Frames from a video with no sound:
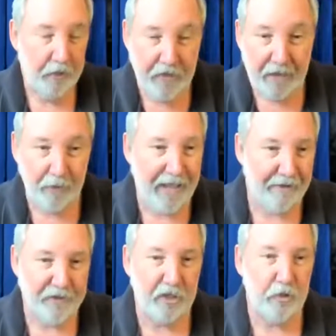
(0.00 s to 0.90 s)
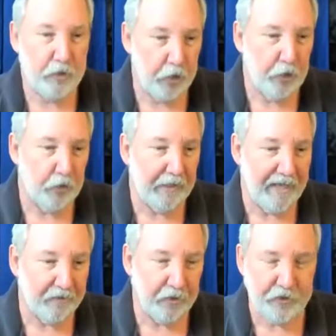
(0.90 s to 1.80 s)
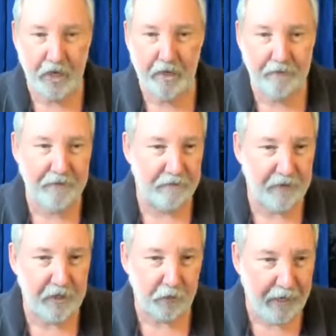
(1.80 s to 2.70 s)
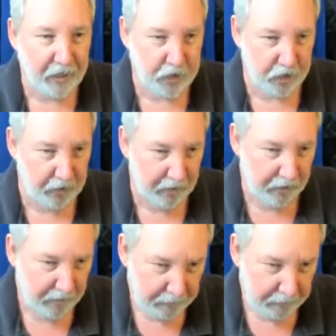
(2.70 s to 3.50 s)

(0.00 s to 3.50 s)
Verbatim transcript: Then we have to do two levels of configuration